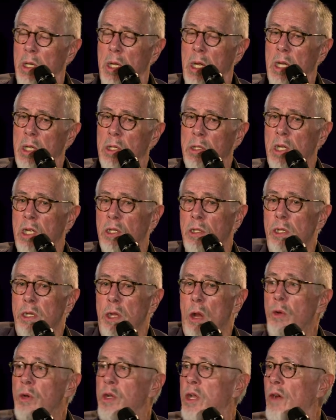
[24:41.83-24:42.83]
is
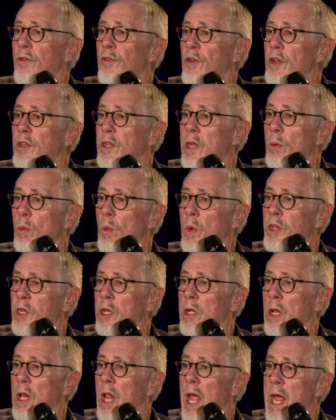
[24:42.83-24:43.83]
no different than what
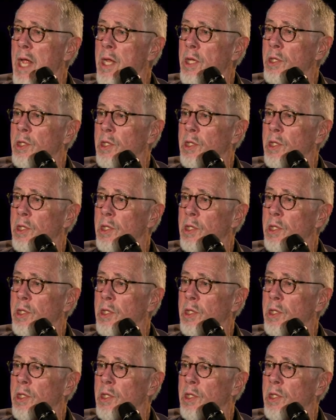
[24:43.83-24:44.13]
the Klan